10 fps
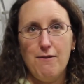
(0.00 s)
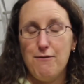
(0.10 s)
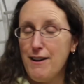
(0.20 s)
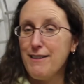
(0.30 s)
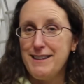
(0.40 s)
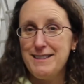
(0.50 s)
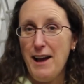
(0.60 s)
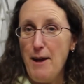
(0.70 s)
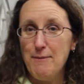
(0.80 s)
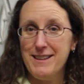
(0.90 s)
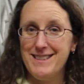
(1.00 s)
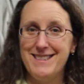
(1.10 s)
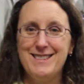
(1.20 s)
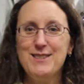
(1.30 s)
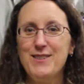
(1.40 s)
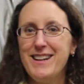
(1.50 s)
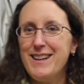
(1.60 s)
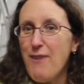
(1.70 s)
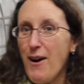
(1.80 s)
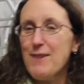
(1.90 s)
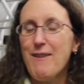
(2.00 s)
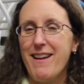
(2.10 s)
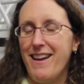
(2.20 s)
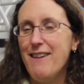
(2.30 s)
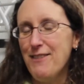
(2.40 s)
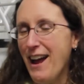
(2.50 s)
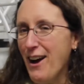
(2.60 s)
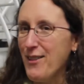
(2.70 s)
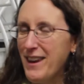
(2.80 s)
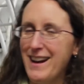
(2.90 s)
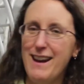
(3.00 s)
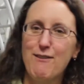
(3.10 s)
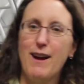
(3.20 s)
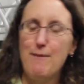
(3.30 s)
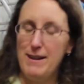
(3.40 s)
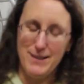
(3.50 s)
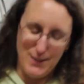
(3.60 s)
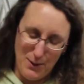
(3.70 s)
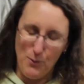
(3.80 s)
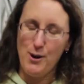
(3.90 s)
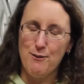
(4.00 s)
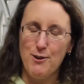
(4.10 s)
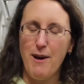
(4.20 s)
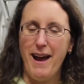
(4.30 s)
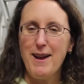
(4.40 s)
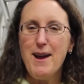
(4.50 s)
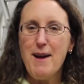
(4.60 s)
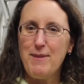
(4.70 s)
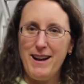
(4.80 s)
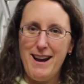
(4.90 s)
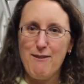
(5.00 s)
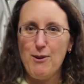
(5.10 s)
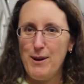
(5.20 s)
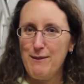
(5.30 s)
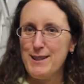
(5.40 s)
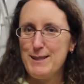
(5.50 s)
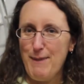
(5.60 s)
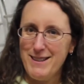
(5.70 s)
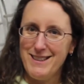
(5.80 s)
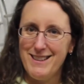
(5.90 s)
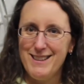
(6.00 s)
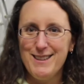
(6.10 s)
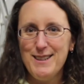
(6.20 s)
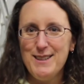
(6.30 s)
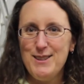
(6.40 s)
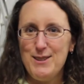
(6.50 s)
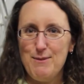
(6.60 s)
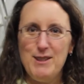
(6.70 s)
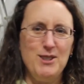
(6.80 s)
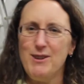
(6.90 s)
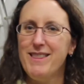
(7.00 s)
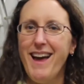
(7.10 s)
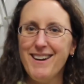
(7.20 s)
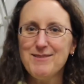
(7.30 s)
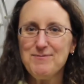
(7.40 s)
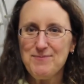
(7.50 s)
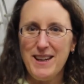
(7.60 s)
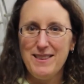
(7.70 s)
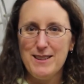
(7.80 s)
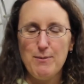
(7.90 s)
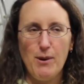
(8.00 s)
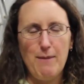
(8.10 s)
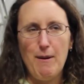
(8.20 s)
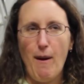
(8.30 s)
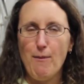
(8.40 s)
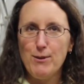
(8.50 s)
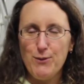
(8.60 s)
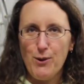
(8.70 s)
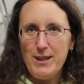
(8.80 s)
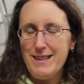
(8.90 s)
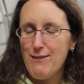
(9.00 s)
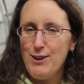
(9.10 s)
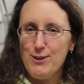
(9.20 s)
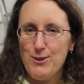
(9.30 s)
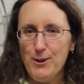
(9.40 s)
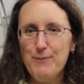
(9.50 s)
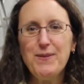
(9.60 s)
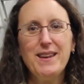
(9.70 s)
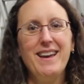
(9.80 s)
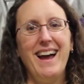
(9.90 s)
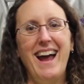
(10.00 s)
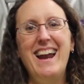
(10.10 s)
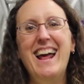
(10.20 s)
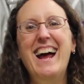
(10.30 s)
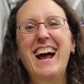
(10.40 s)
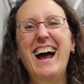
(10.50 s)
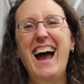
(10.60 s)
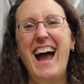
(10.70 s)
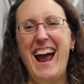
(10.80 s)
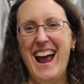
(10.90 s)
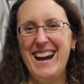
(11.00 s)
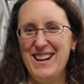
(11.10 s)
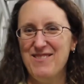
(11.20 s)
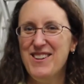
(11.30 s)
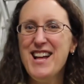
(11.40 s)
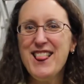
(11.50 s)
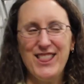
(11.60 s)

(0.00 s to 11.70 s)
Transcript: a fairly time-consuming part of my life now that it's in a wonderful way, but I never would have expected to be doing that. At this point, I'm almost 47 years old, and I'm